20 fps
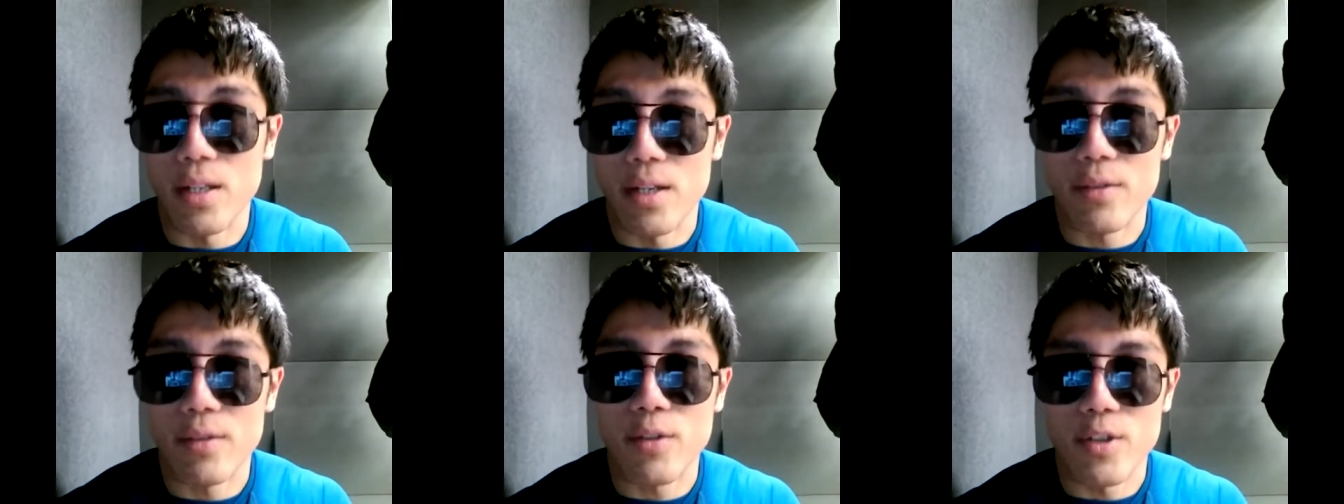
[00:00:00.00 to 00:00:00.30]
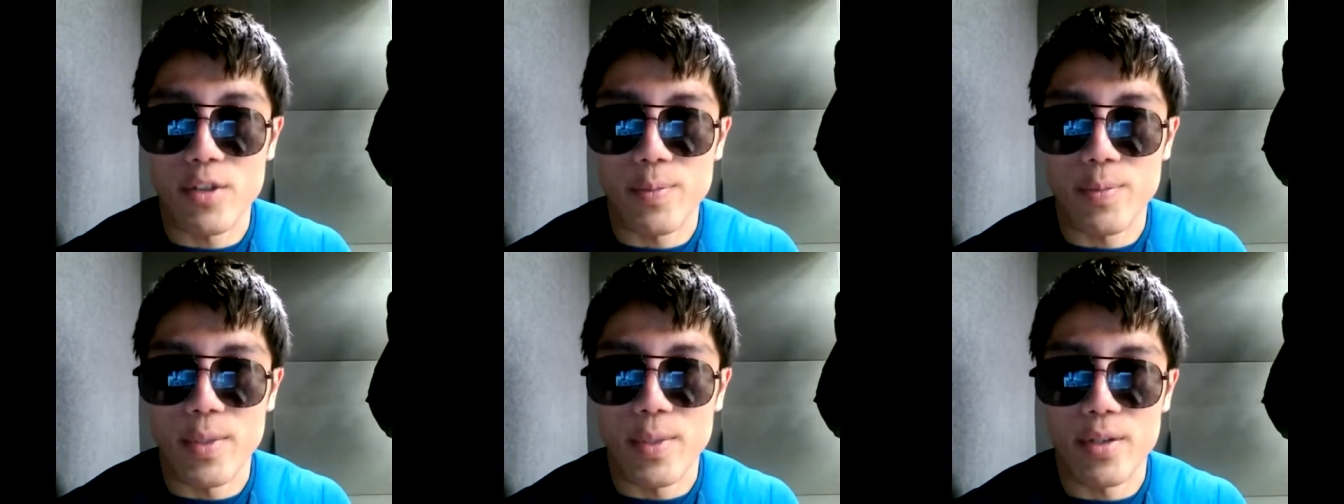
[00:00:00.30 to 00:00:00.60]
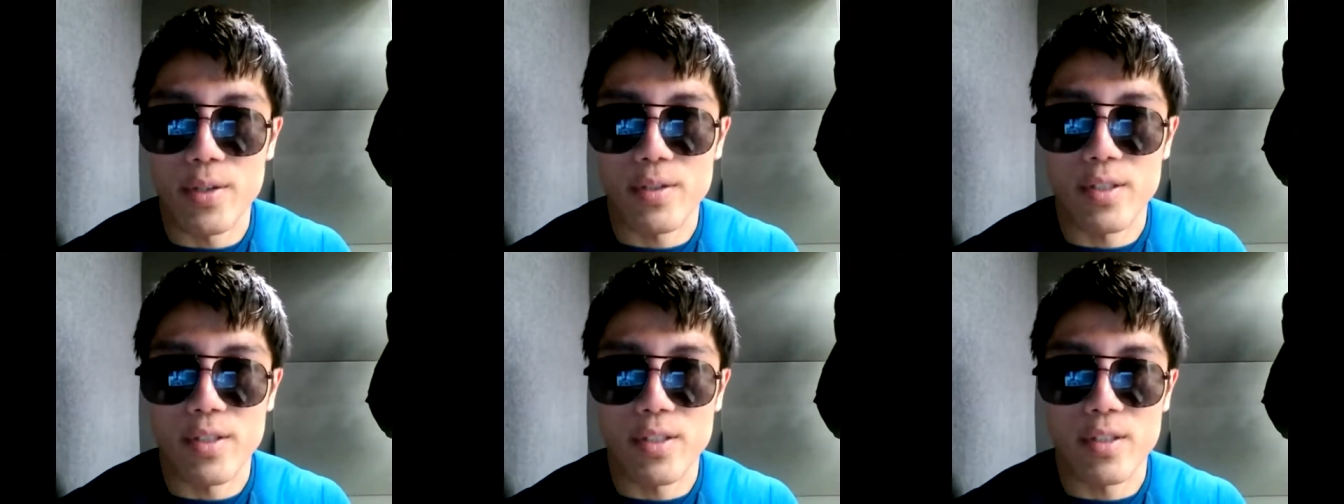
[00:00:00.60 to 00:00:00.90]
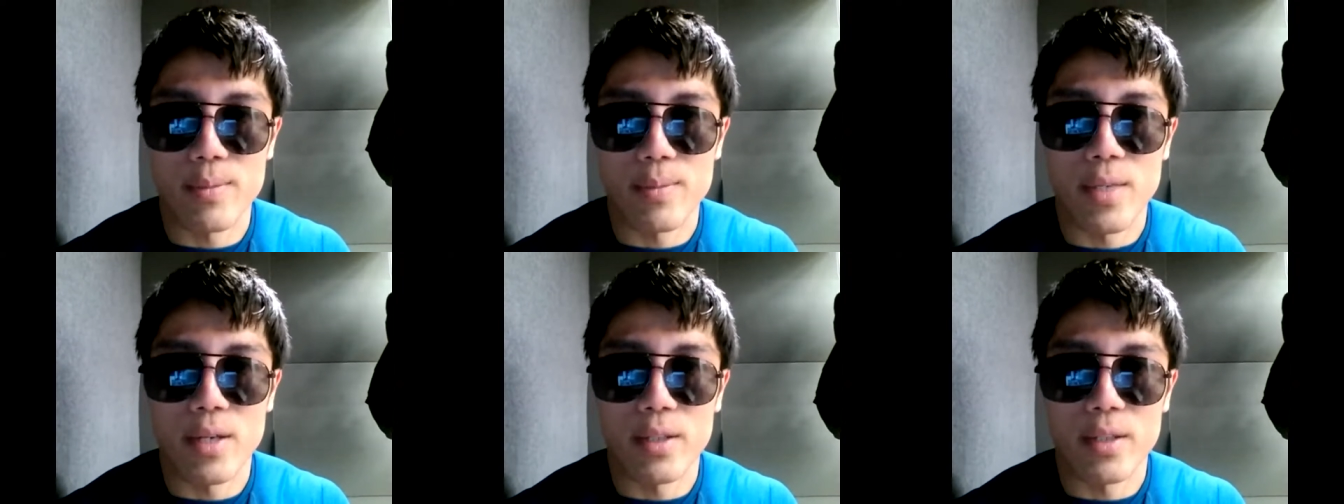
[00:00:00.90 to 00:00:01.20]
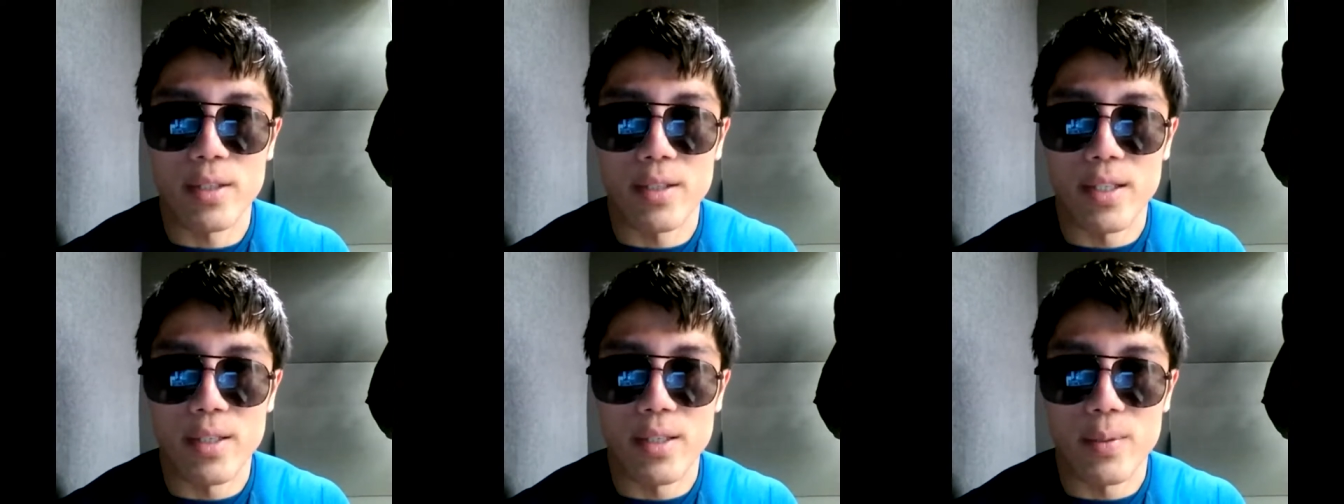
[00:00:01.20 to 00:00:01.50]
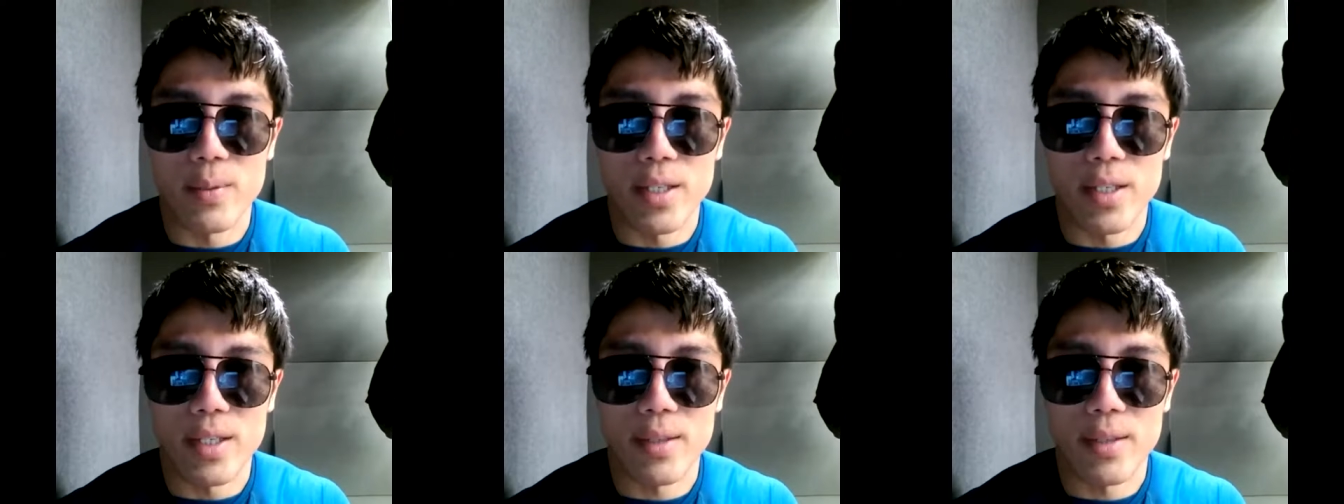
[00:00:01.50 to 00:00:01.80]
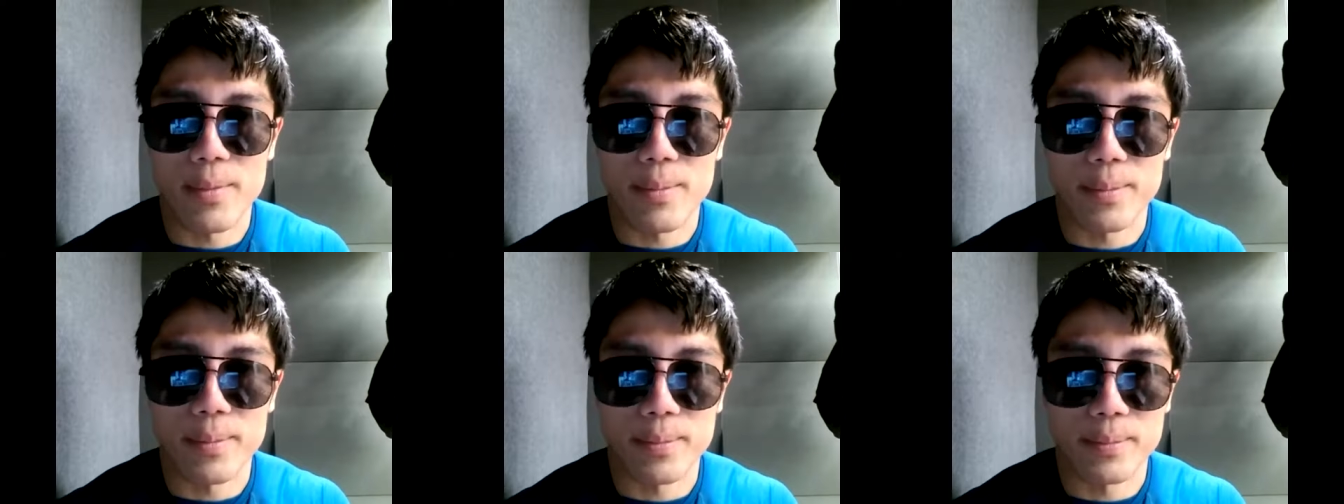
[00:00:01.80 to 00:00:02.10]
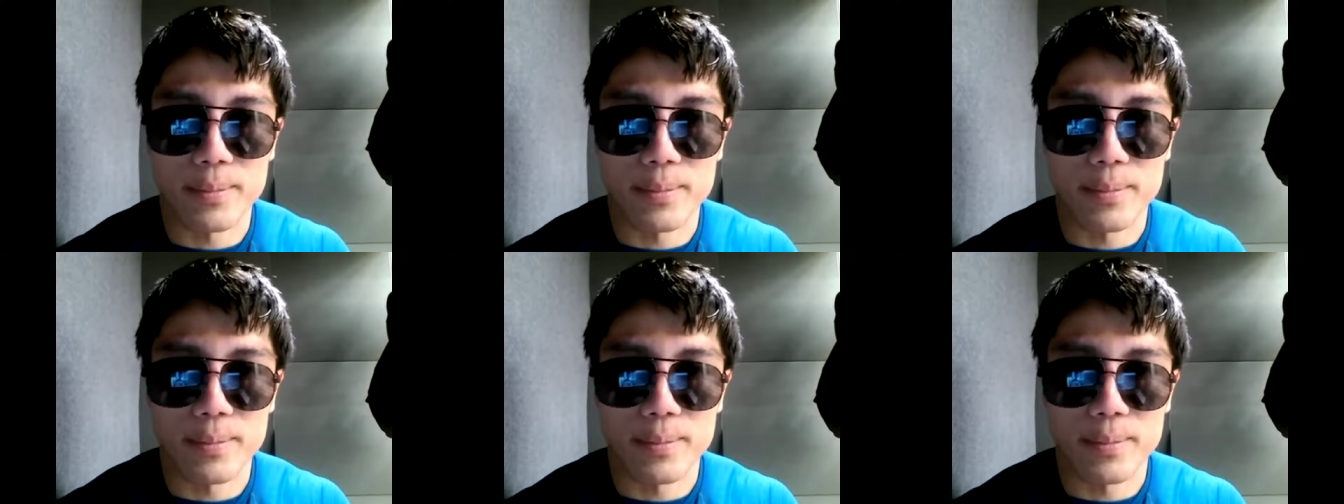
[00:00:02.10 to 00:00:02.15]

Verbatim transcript: lot of conspiracies about it anyway.